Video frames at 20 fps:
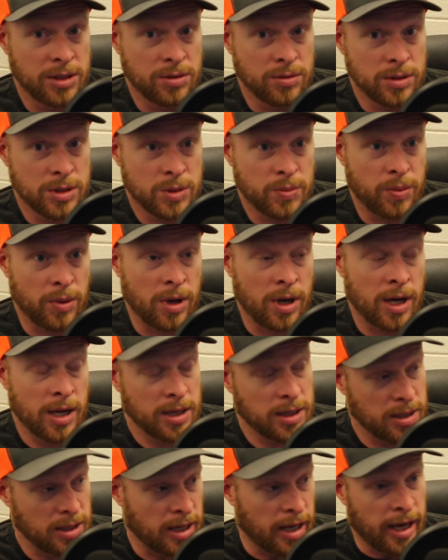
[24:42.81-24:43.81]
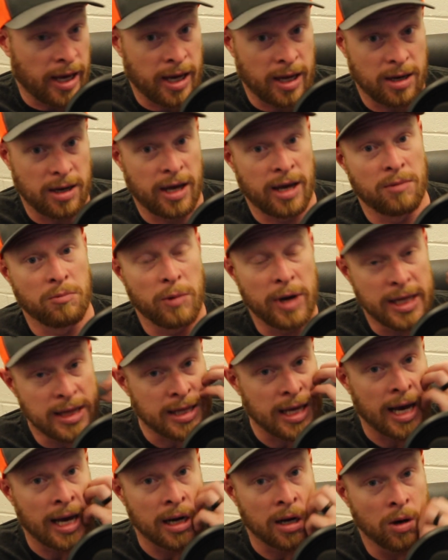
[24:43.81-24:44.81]
a spot and wait
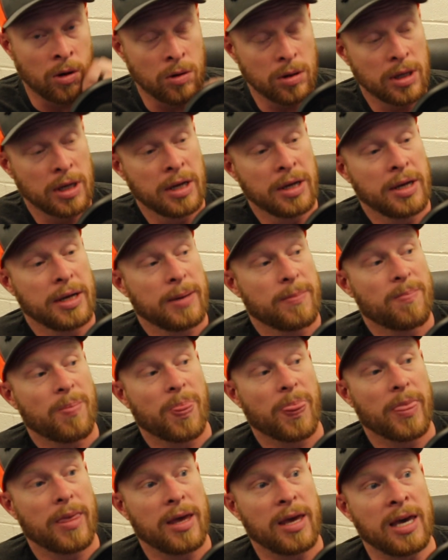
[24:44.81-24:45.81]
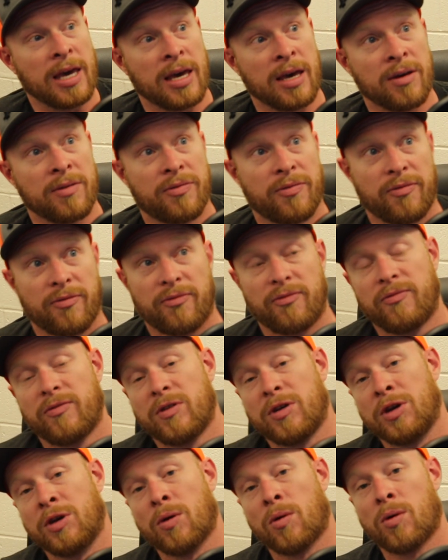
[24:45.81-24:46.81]
that out. If
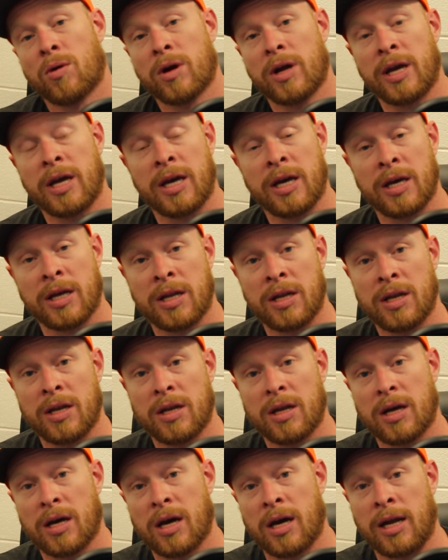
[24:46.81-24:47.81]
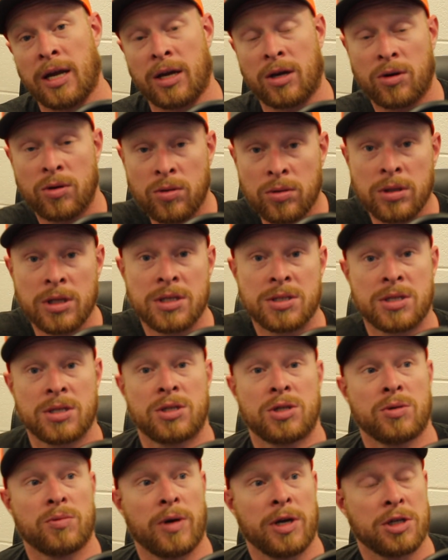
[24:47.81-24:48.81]
you're in a coulee
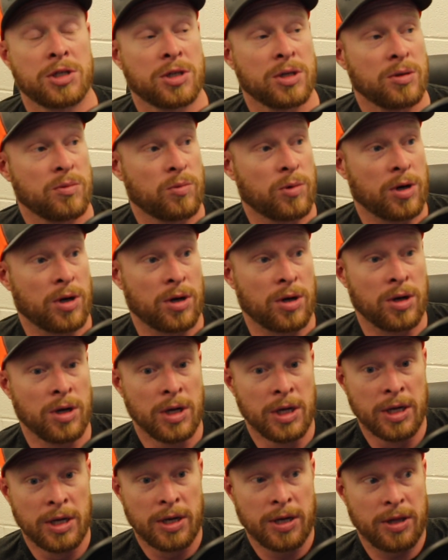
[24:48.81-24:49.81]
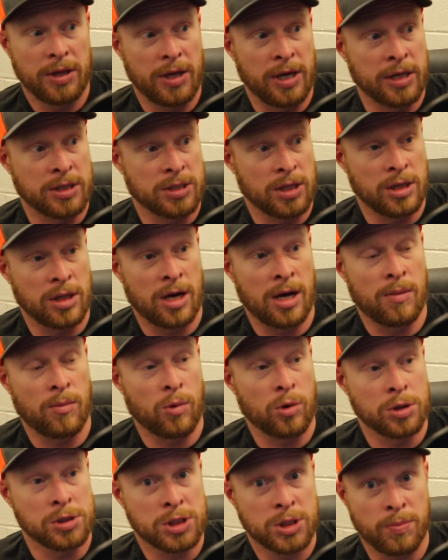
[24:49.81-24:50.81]
situation where it's a lot
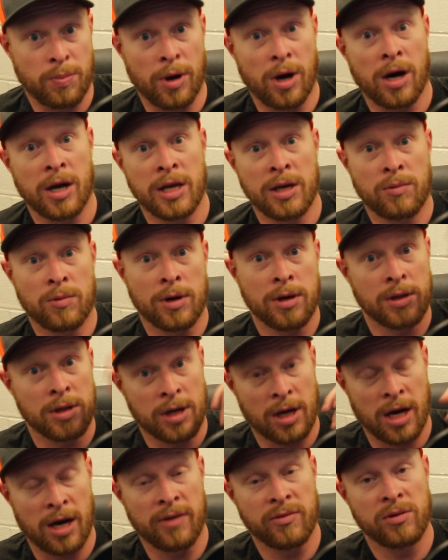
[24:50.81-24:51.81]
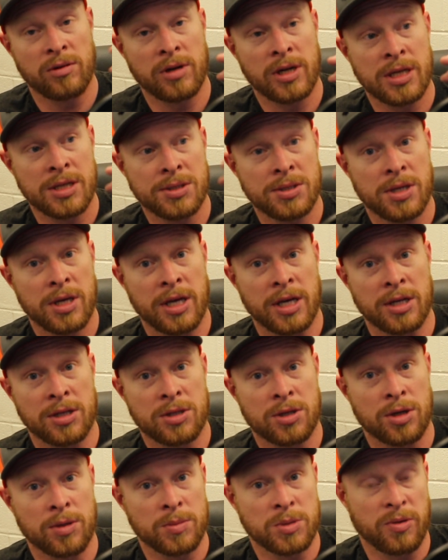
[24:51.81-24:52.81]
more spotty where the cover is in
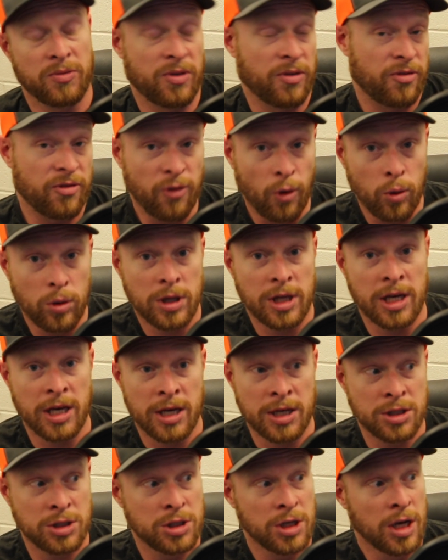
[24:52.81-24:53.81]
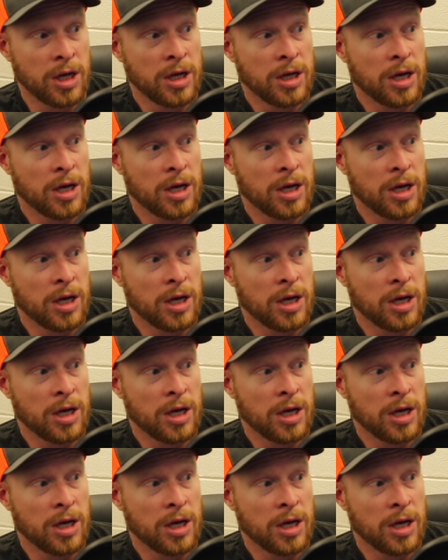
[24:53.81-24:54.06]
terms of the foliage,